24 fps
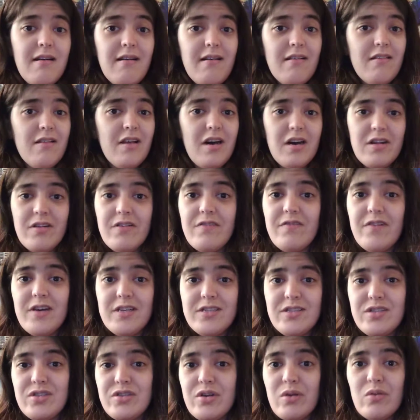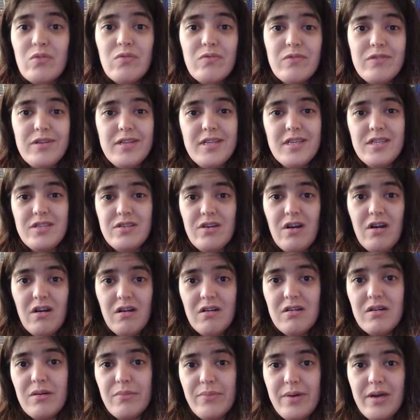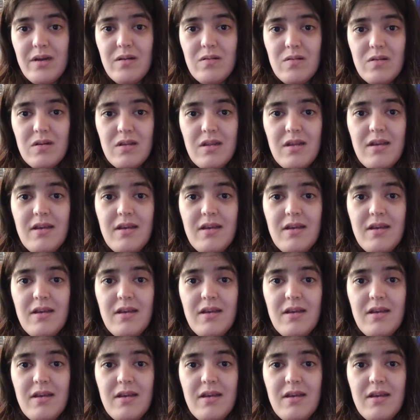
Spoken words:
a lot of us don't really talk about.